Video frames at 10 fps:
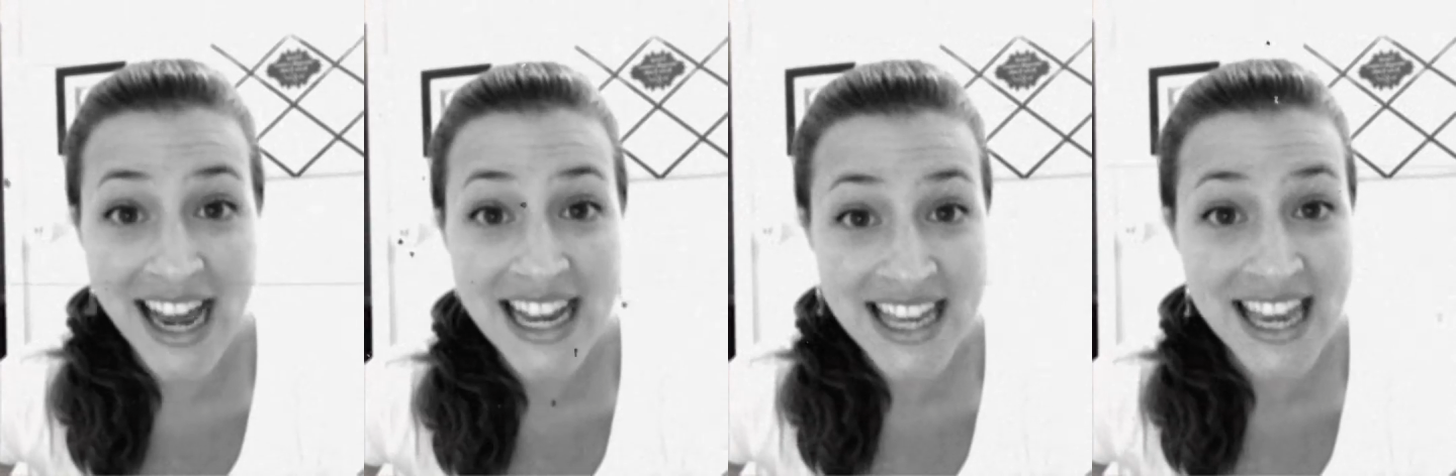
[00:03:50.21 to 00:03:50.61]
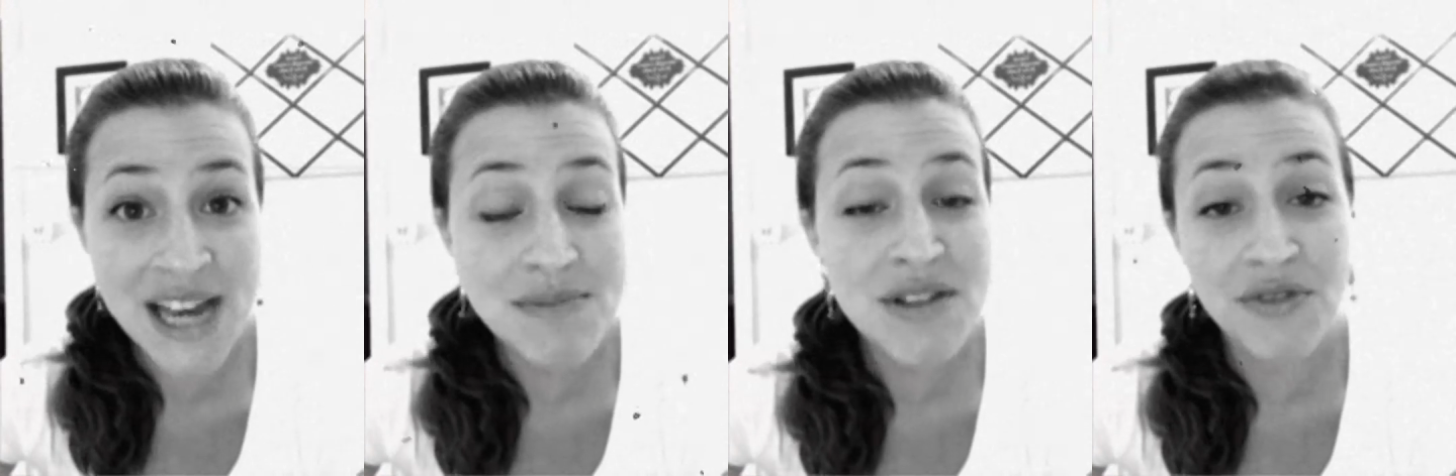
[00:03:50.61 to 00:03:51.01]
I
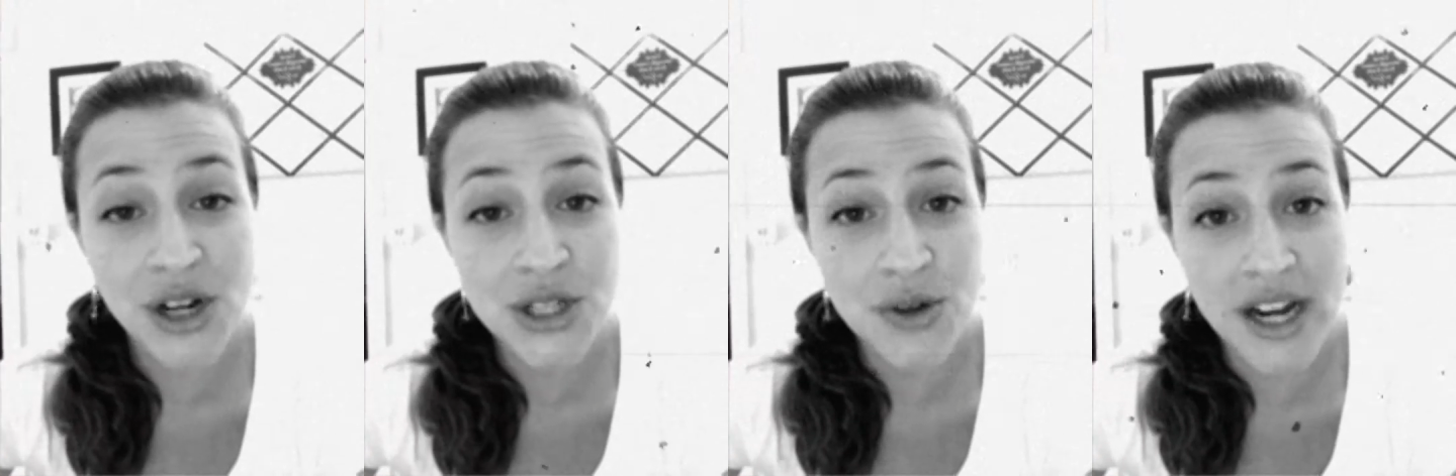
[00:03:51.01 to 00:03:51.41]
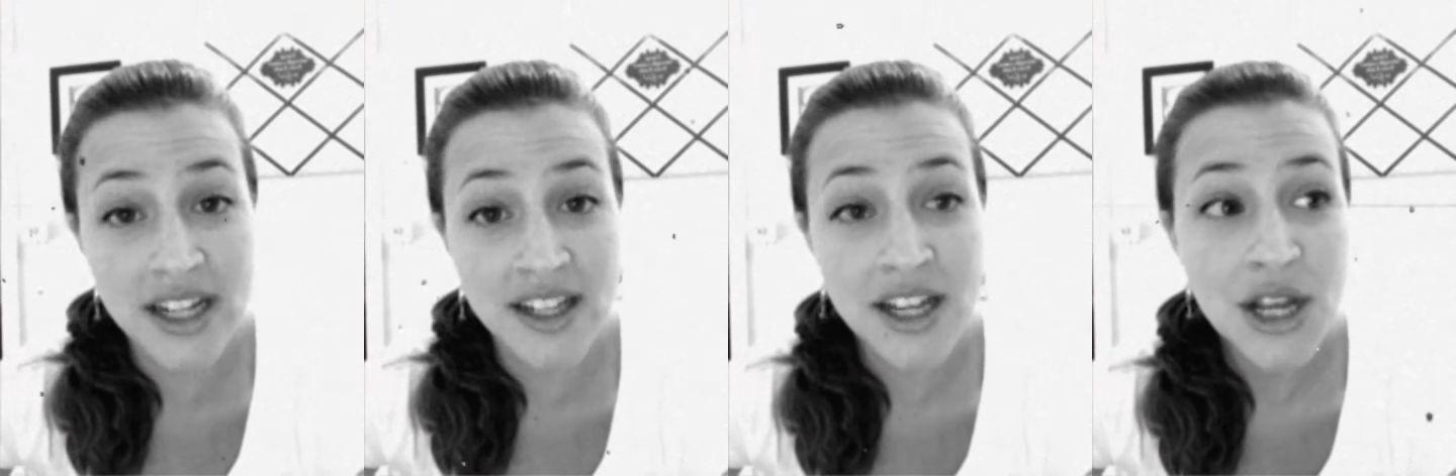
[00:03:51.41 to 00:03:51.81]
can't be
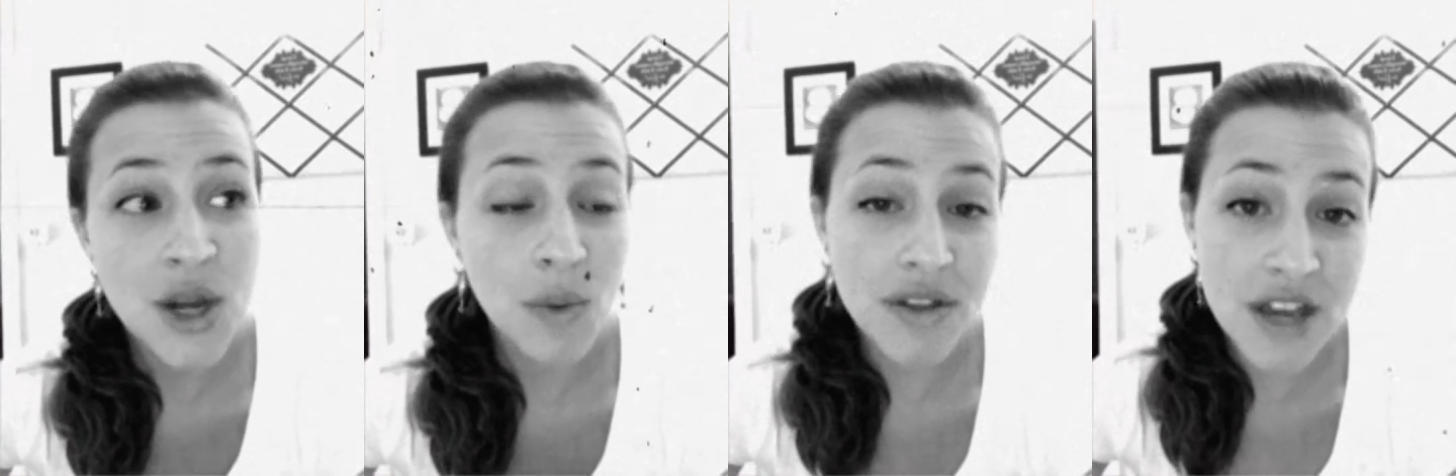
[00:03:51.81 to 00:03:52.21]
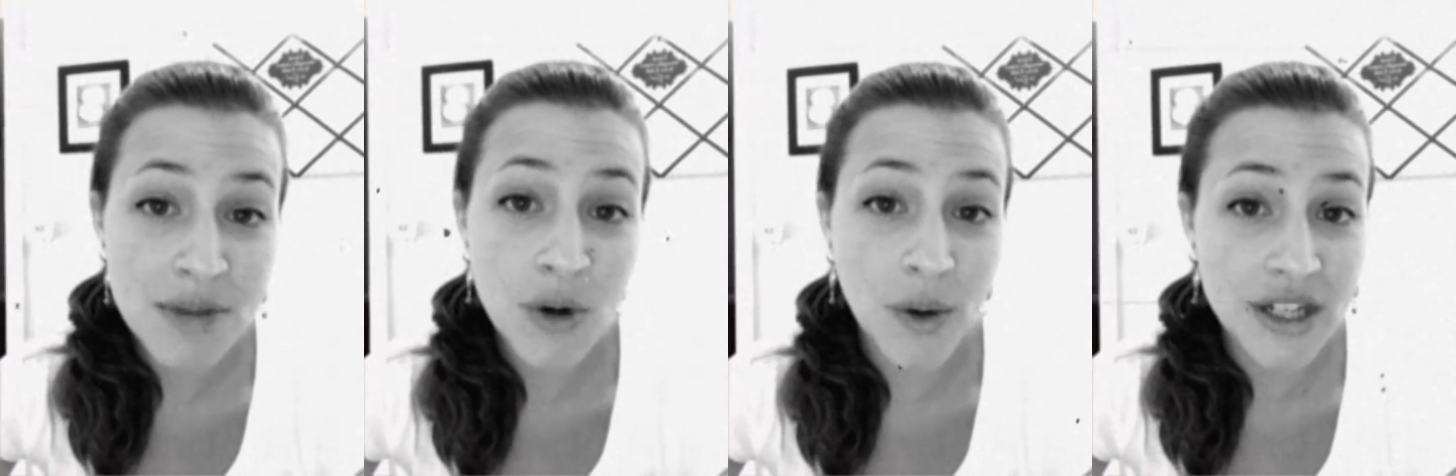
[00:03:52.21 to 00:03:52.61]
frustrated with
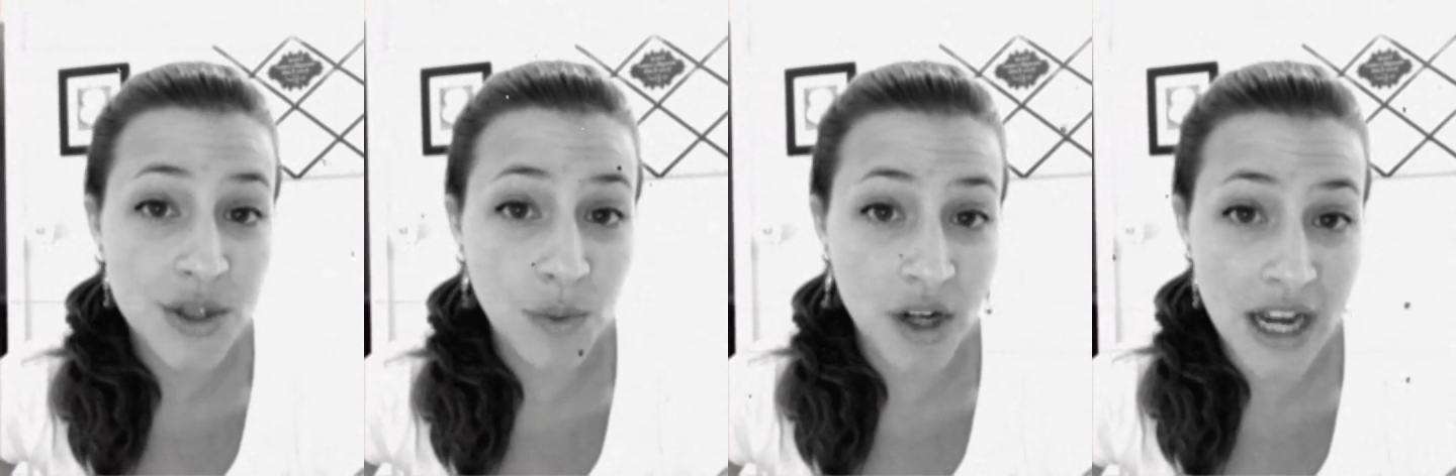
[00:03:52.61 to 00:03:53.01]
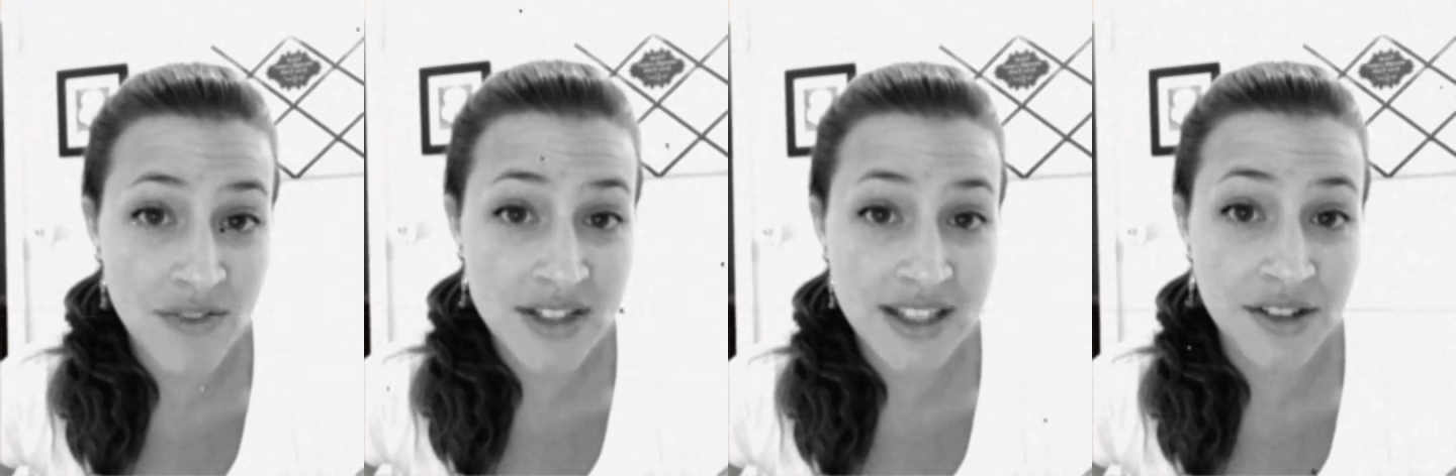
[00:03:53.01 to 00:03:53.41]
him going to work
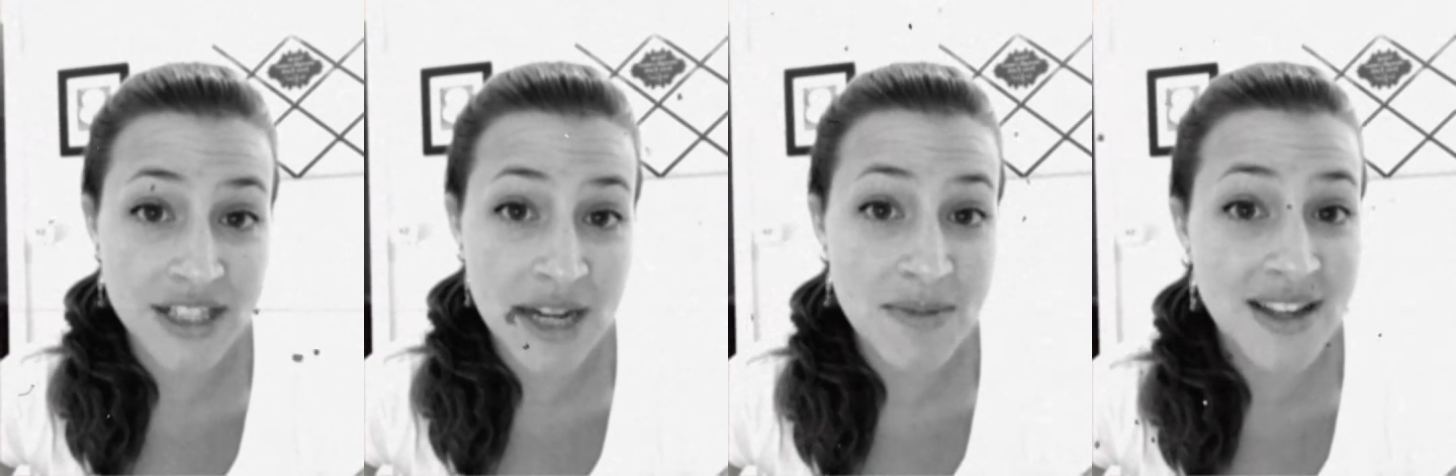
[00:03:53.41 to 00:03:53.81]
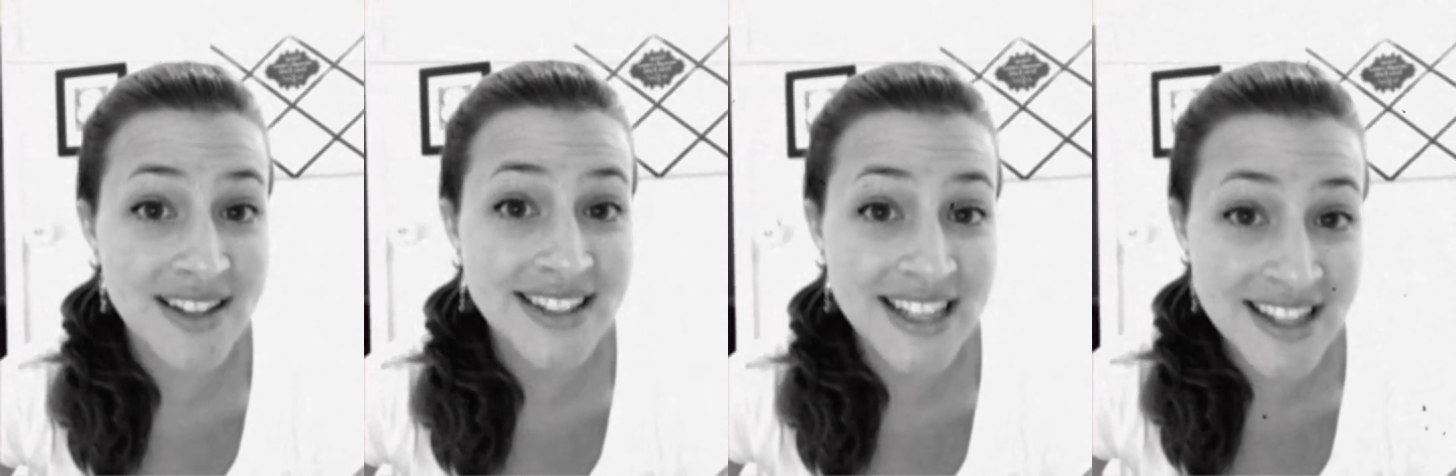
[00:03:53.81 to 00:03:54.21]
every single day
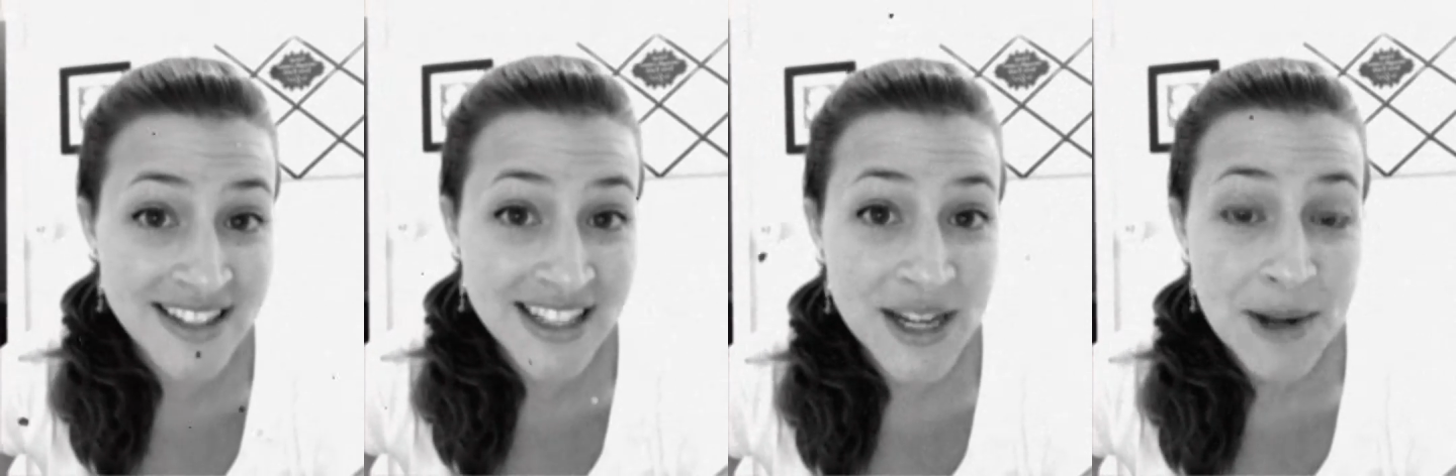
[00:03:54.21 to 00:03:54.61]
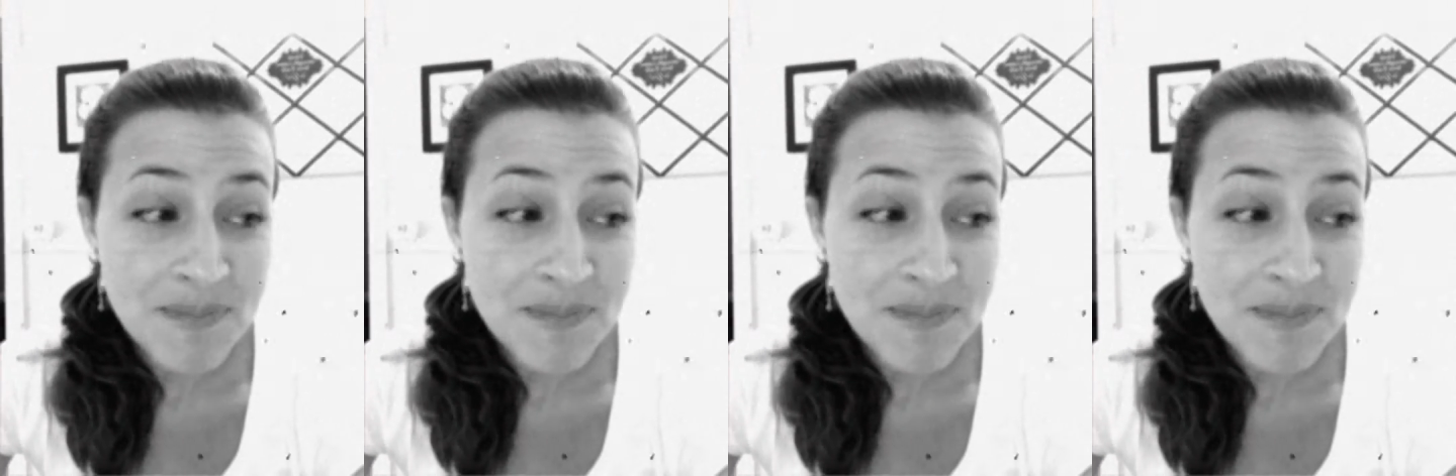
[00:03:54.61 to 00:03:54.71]
because he's,